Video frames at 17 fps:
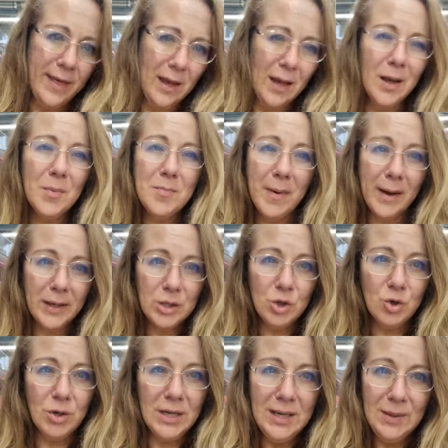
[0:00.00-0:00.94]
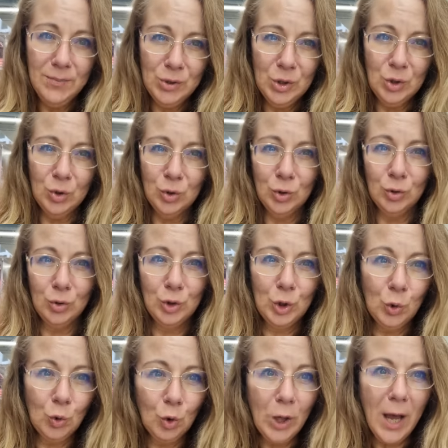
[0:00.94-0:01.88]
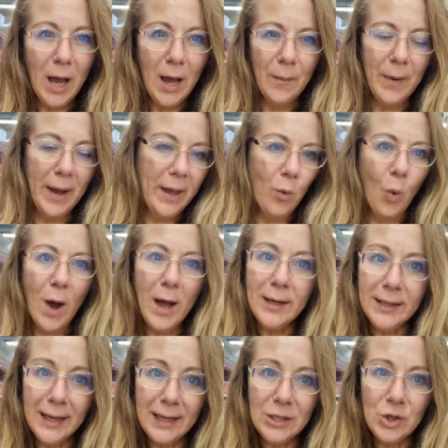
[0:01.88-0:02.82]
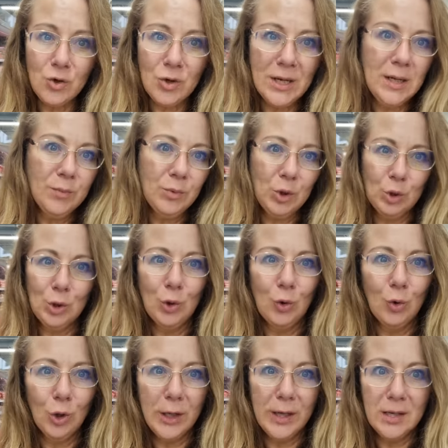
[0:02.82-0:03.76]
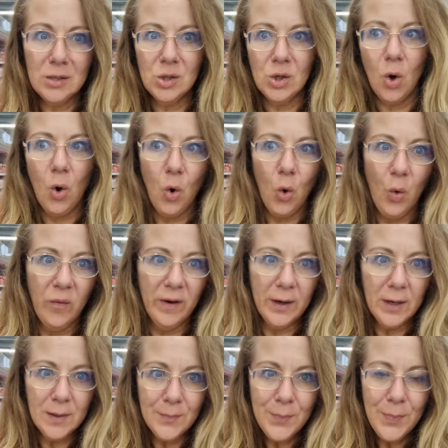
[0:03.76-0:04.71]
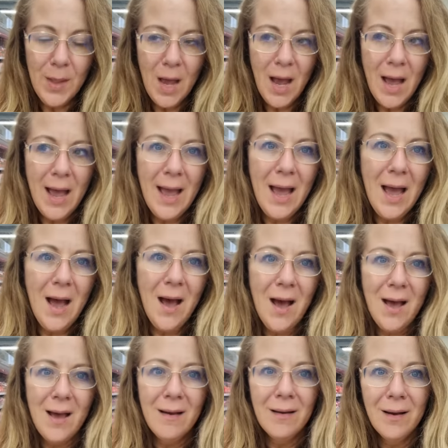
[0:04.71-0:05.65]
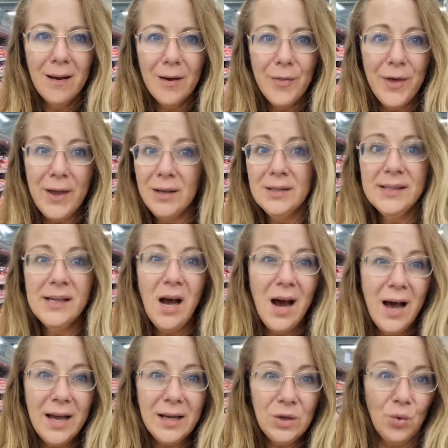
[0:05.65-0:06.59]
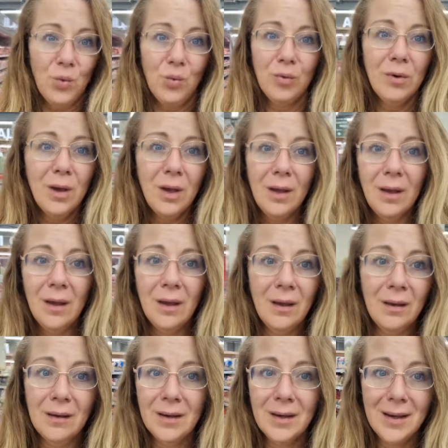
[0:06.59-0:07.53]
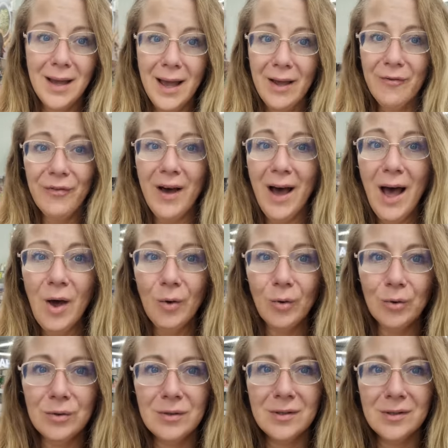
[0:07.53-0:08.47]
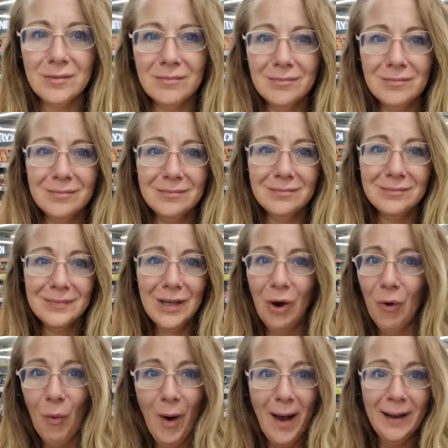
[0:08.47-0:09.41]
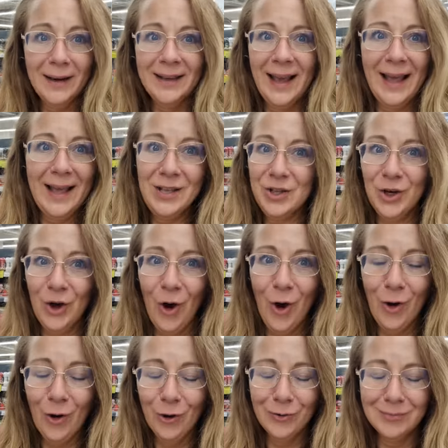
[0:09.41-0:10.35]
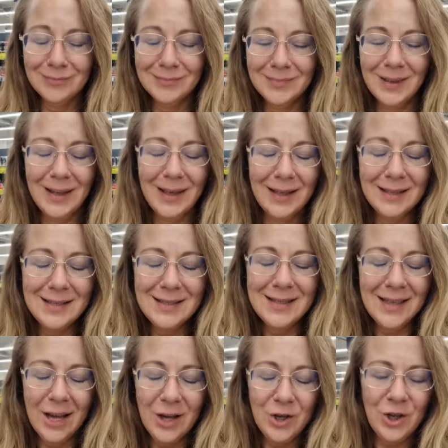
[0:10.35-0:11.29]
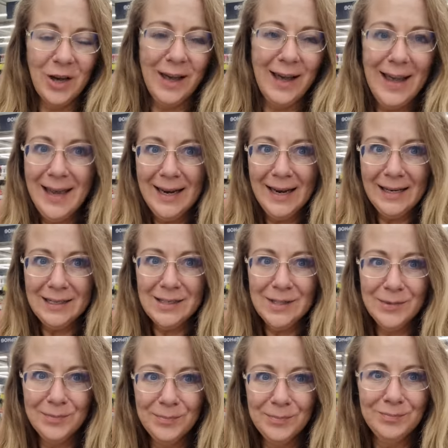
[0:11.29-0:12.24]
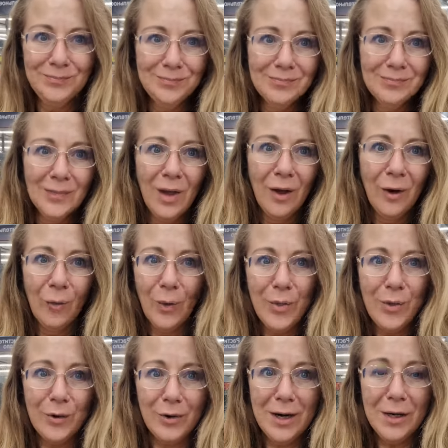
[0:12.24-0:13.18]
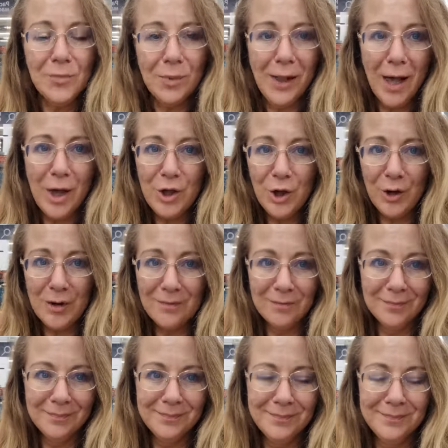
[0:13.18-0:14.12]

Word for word: think my trip to Tula, my one day trip to Tula is over. Thank God we have found one hedgehog and Sasha ate it with great pleasure.